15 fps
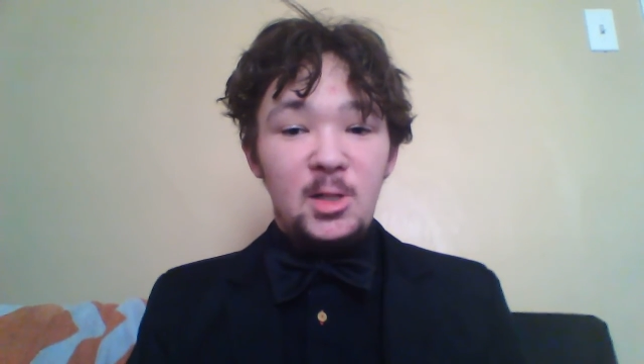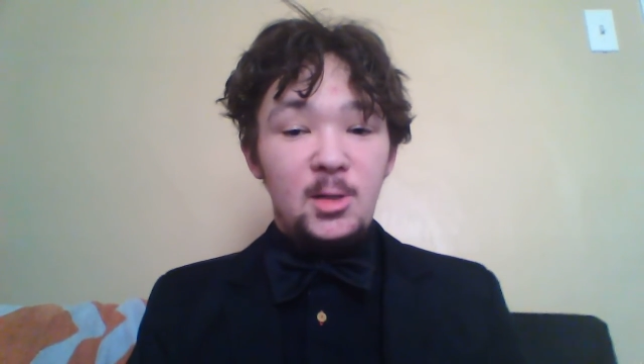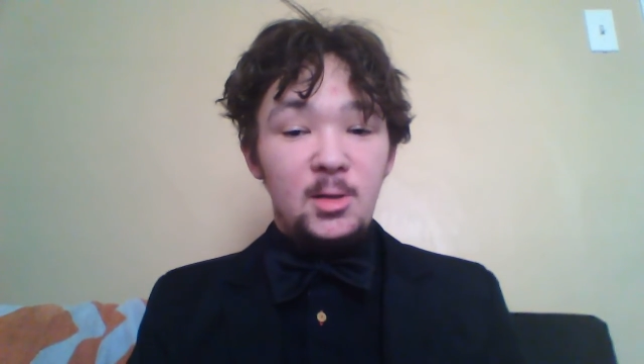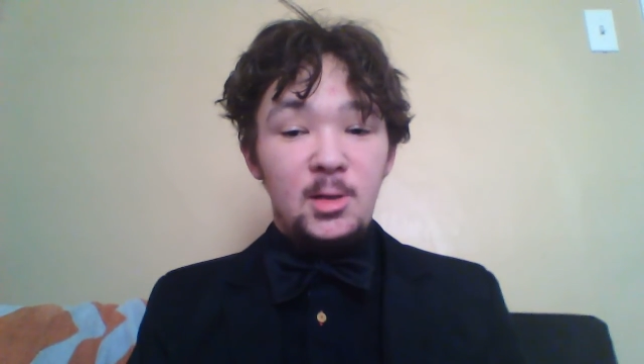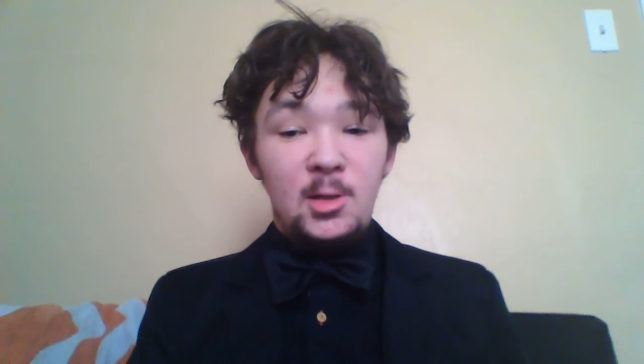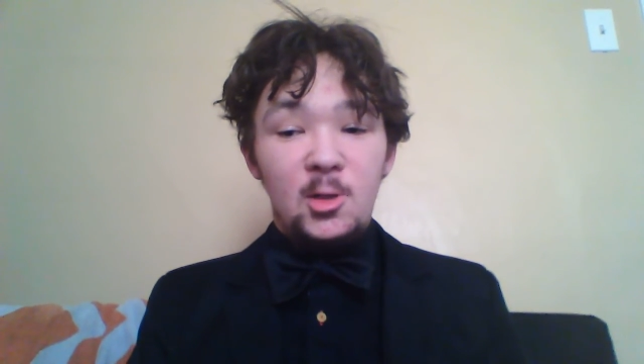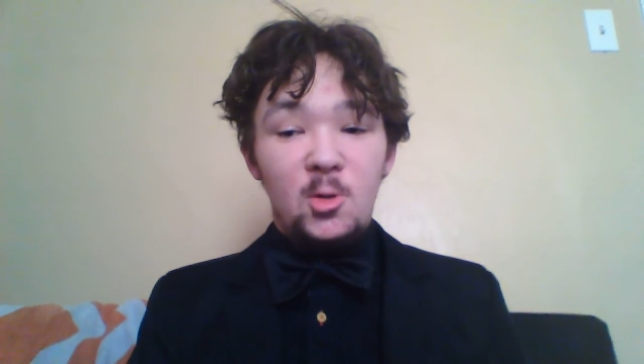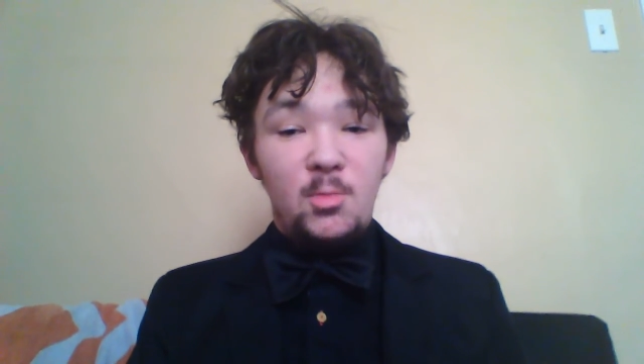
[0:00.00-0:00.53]

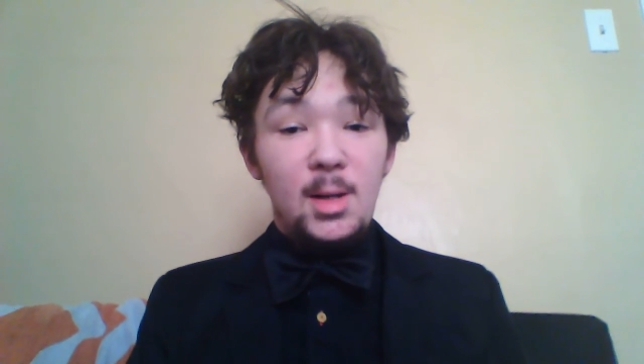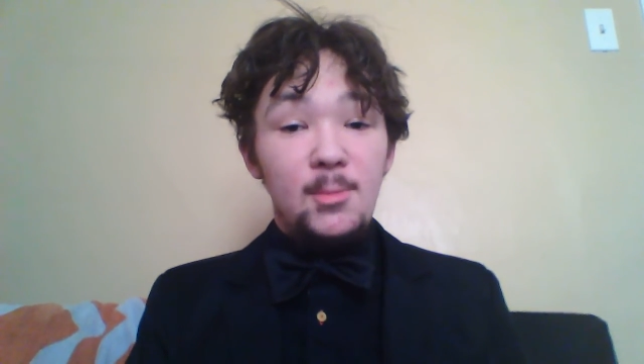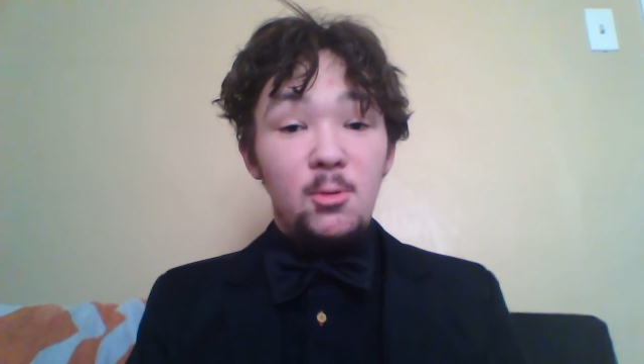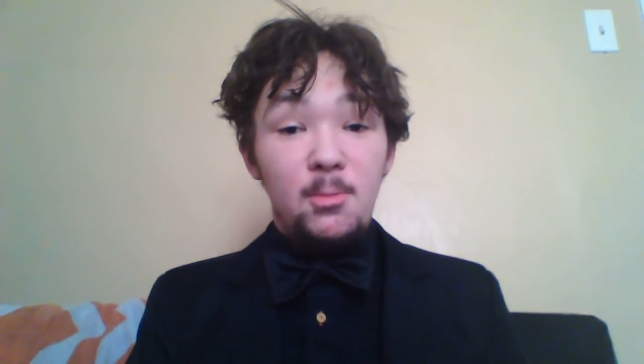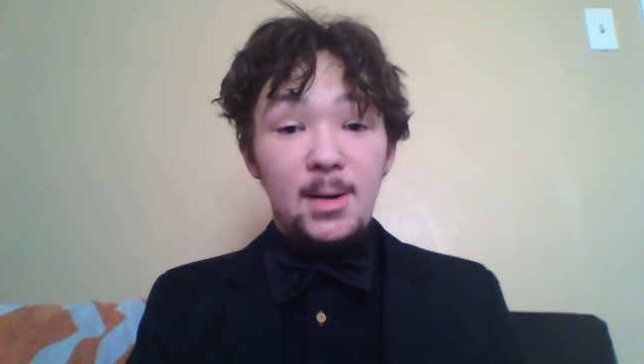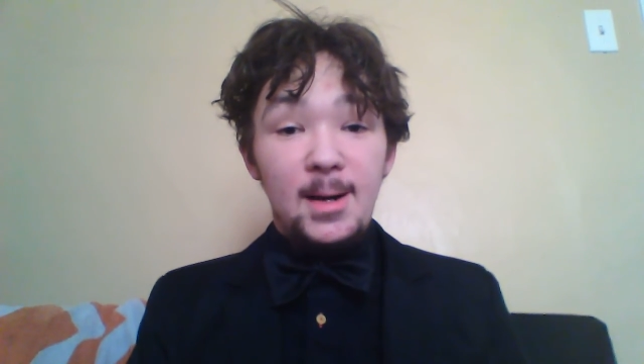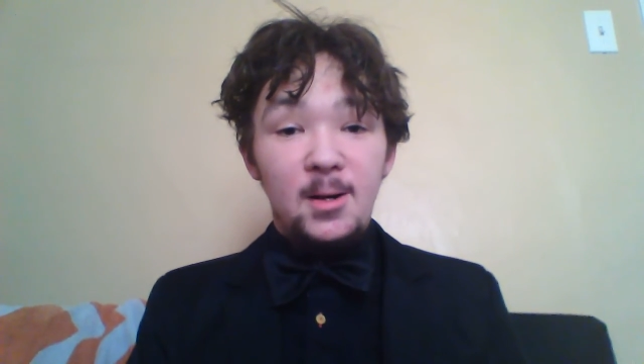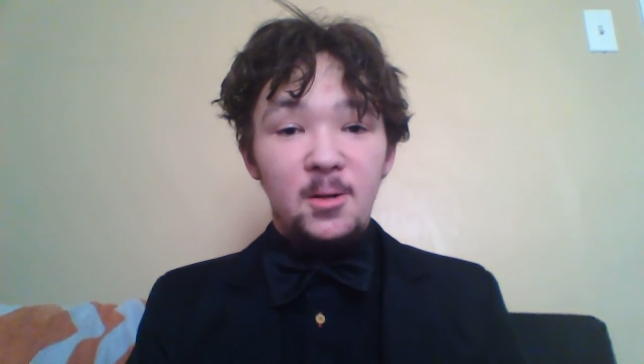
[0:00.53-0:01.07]
you know, be
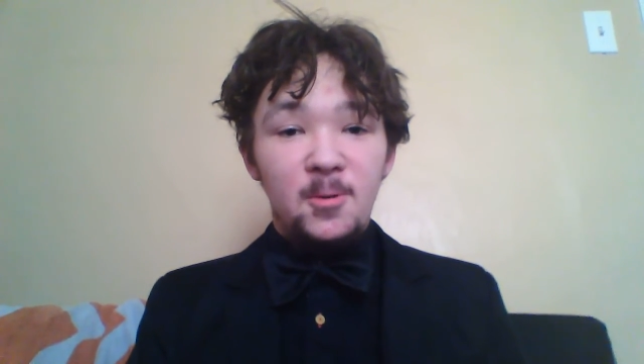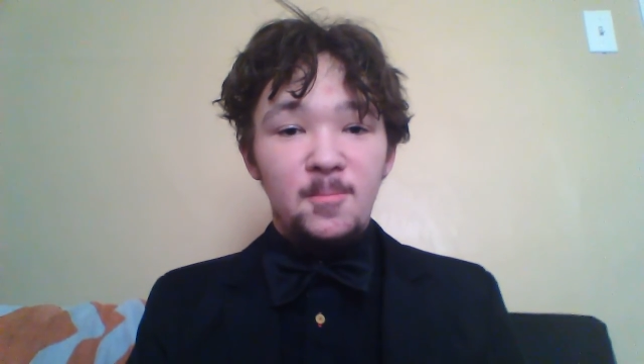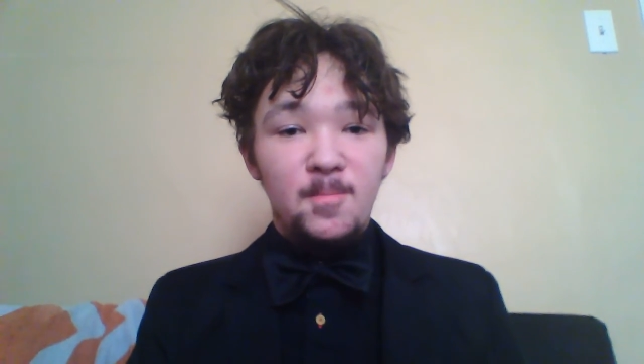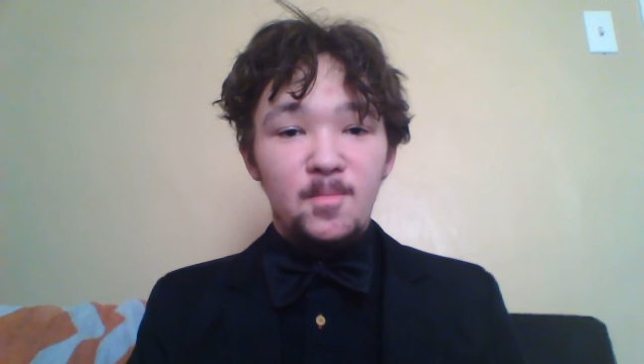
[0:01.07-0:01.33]
prepared.